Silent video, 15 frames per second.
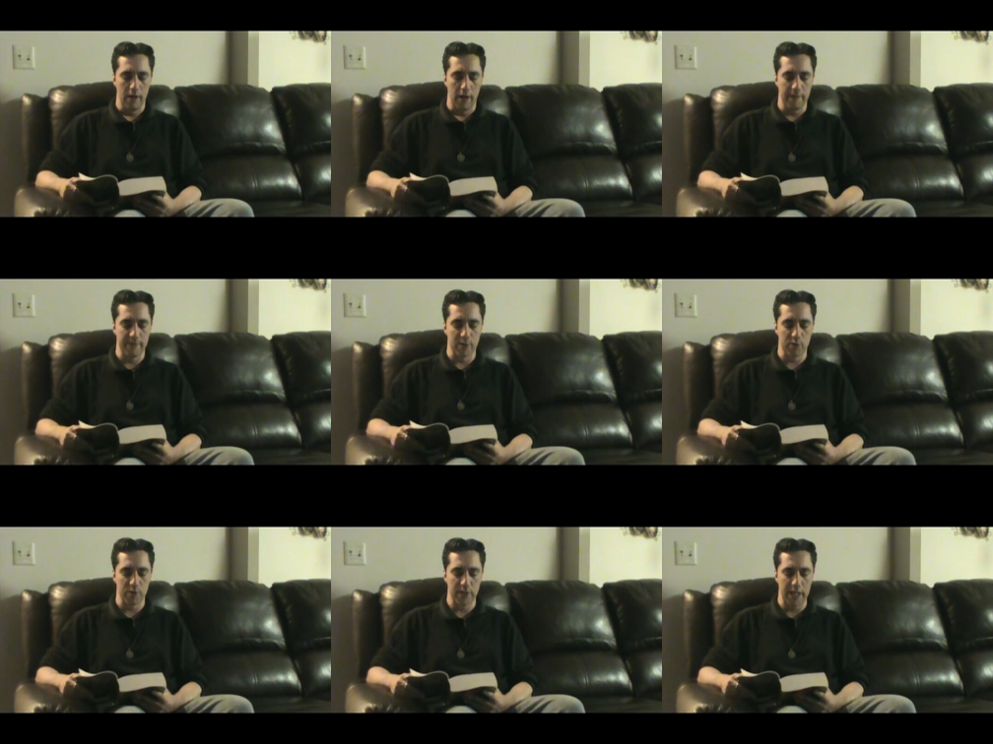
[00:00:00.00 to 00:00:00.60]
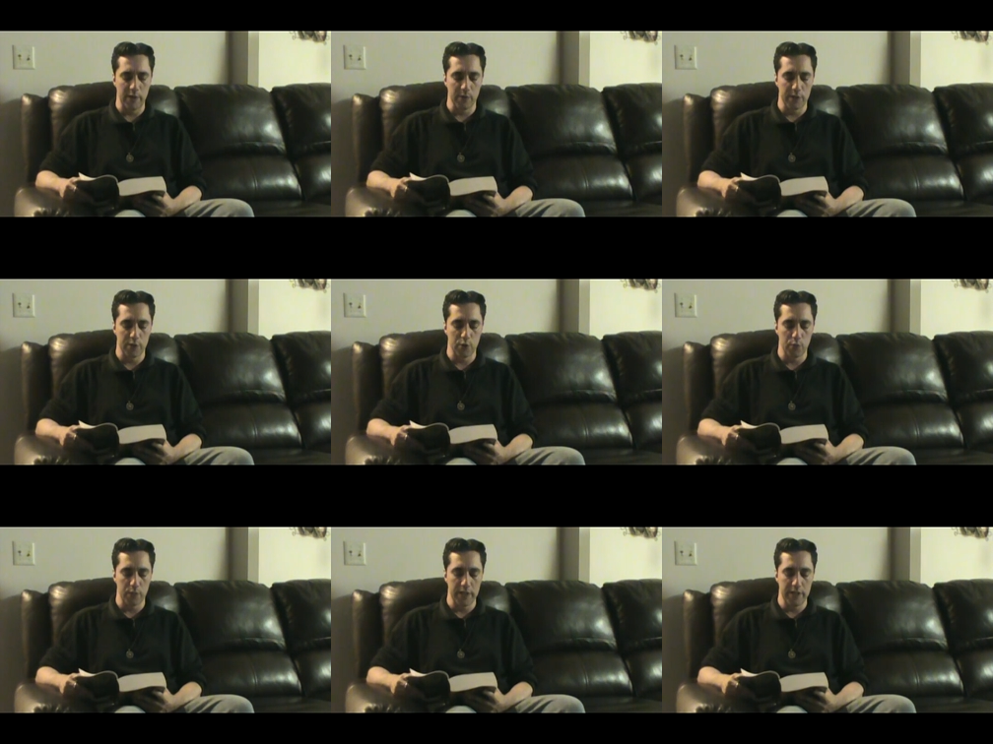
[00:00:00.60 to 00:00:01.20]
of the sacred
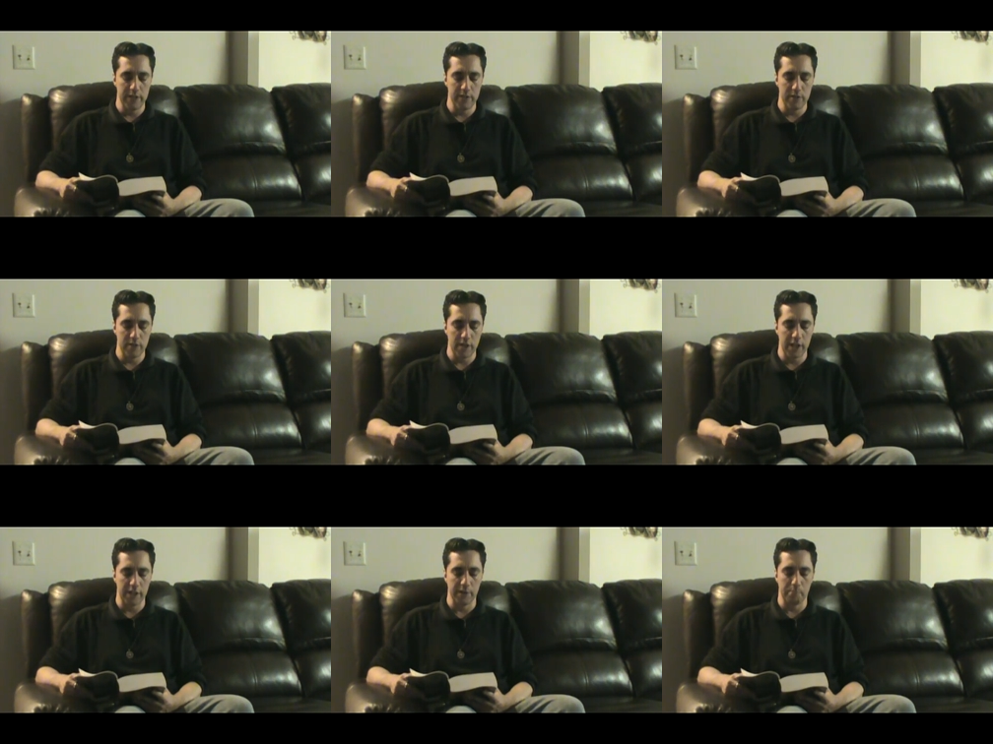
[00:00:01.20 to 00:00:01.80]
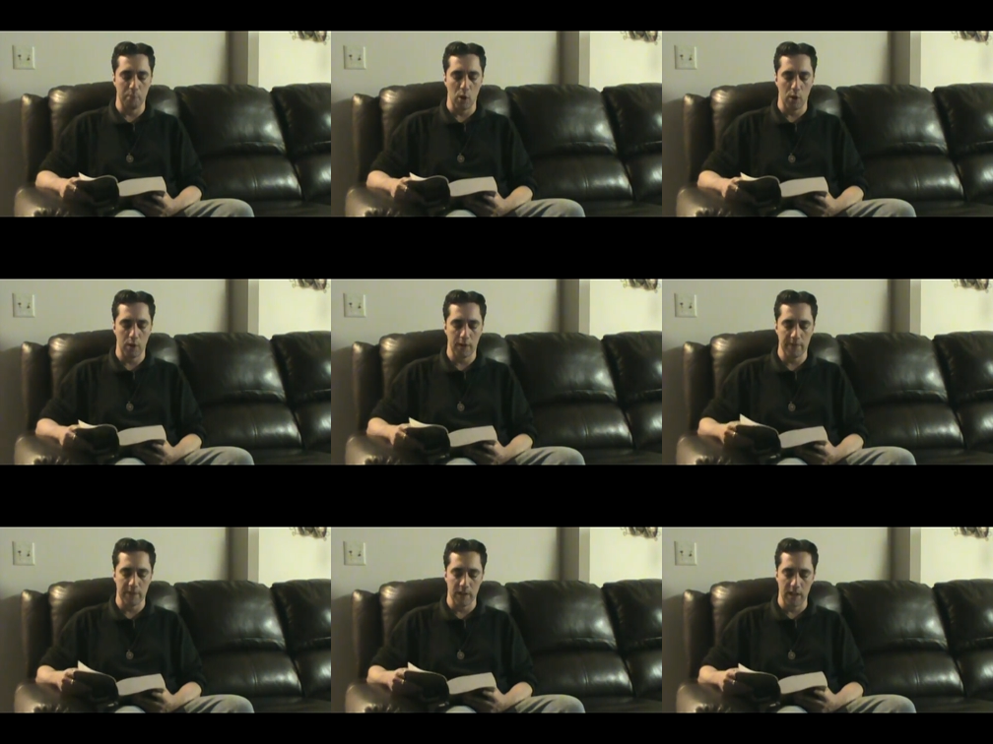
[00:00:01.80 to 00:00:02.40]
trees in the
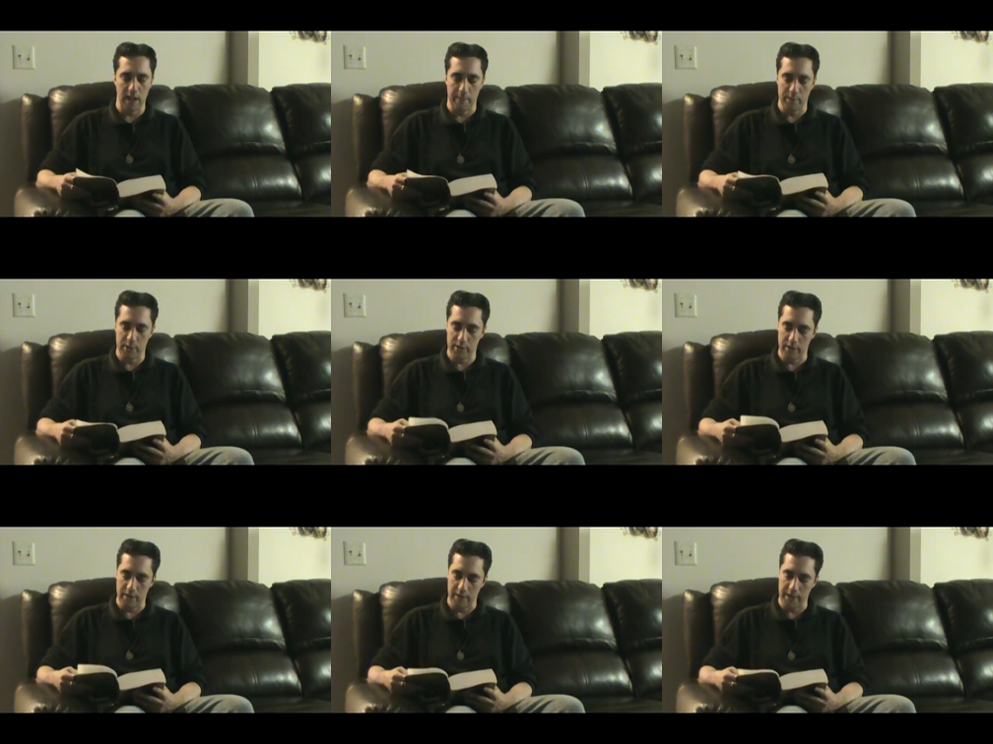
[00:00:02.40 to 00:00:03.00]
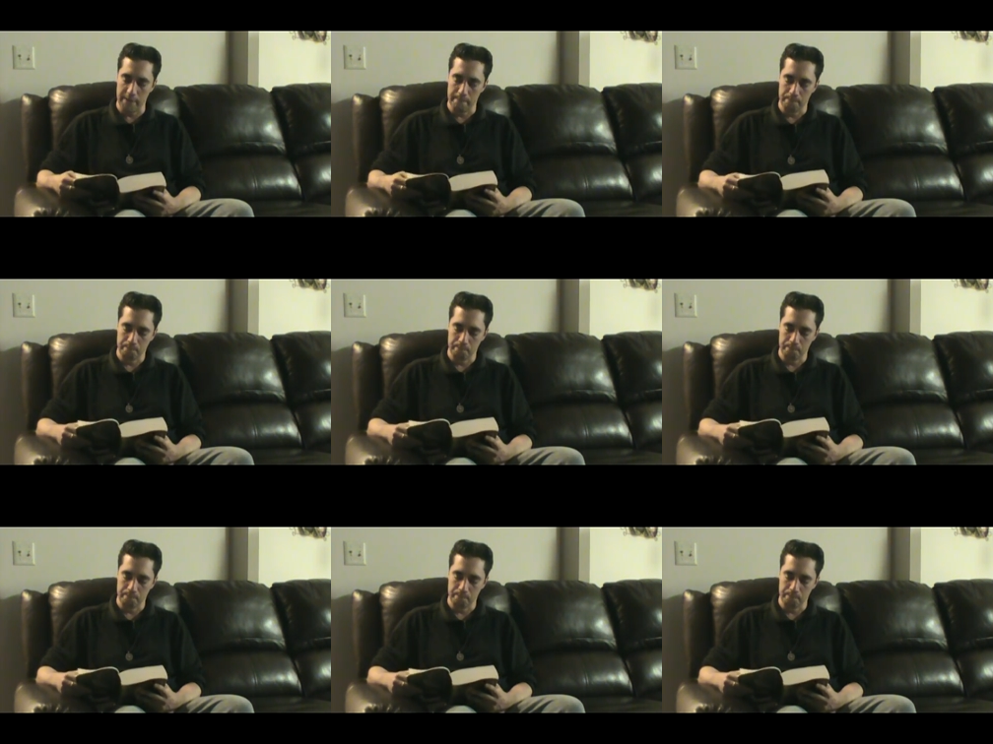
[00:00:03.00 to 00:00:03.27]
park of the lamasery.